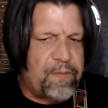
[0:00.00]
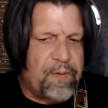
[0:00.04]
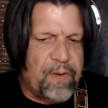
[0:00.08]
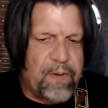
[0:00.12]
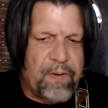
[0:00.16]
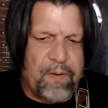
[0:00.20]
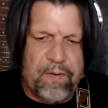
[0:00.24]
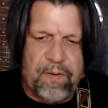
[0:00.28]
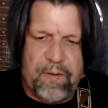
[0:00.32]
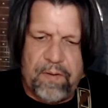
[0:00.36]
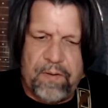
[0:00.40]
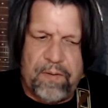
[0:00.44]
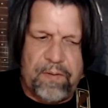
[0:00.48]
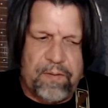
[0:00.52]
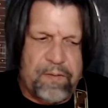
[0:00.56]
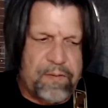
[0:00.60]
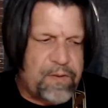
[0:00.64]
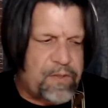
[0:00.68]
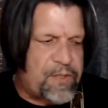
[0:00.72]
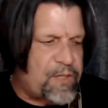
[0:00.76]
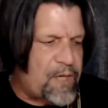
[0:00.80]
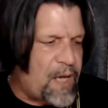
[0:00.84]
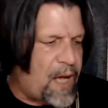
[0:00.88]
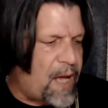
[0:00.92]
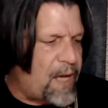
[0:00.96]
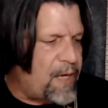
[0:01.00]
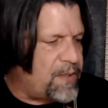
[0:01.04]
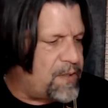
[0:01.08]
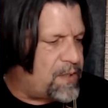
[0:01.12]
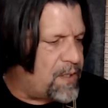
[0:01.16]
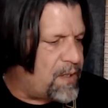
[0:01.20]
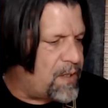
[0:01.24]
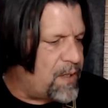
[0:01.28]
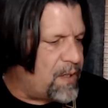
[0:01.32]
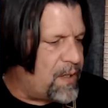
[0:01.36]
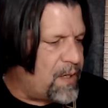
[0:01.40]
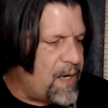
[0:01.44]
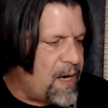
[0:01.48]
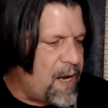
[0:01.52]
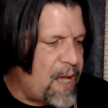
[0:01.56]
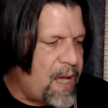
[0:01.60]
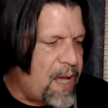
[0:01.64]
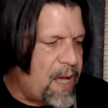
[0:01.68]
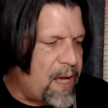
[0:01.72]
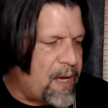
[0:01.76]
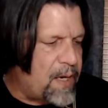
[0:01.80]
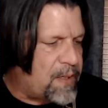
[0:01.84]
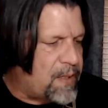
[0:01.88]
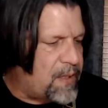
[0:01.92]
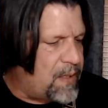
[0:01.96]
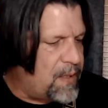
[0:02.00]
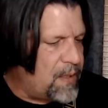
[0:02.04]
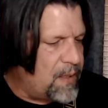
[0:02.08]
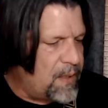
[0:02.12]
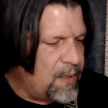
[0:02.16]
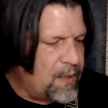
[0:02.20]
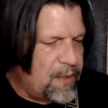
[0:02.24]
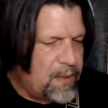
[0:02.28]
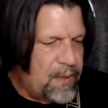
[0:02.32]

the sides of the neck,